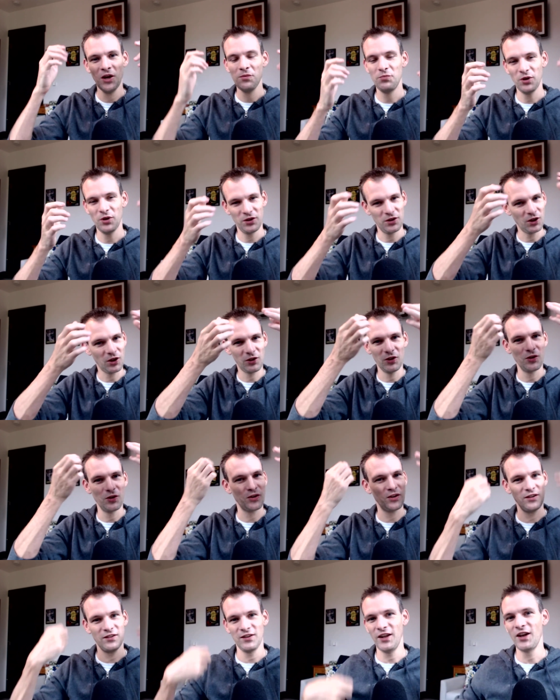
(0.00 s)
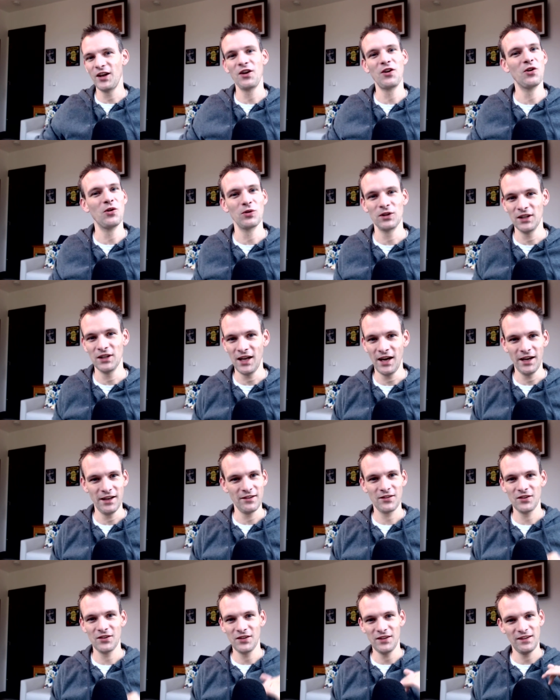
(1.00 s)
but the cloak is like gold lined,
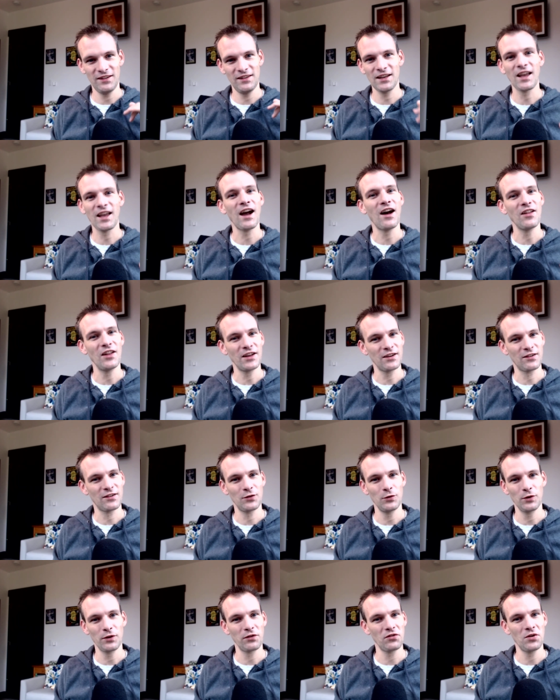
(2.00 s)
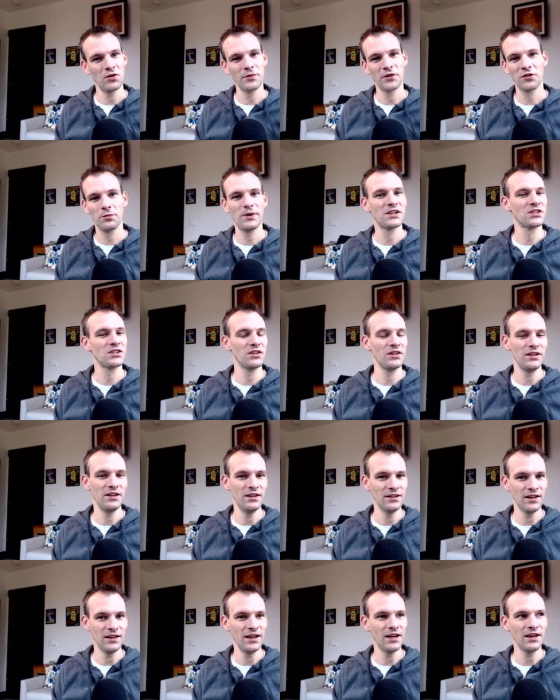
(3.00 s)
so they stick out like a sore thumb, especially
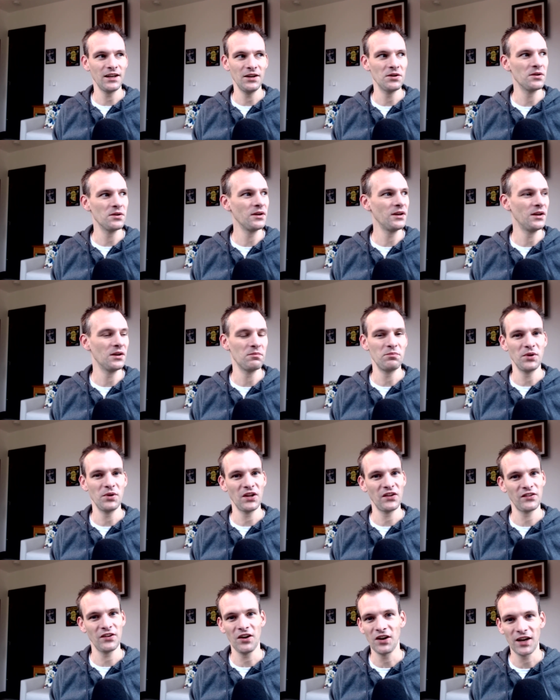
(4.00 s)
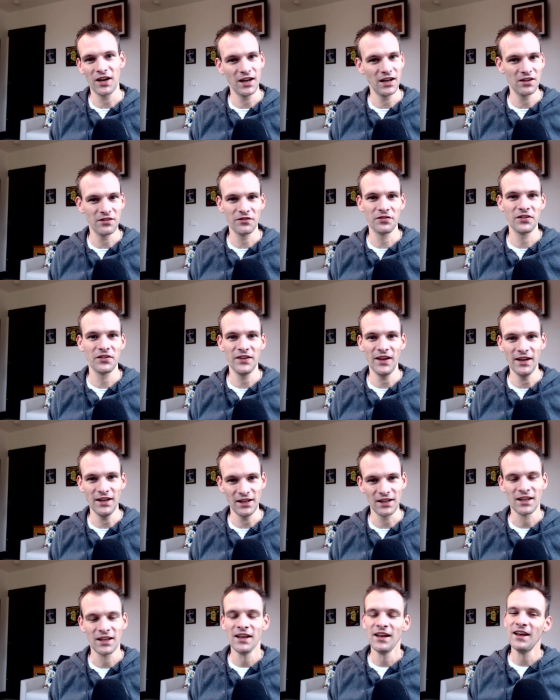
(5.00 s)
in like a in a bazaar kind of setting.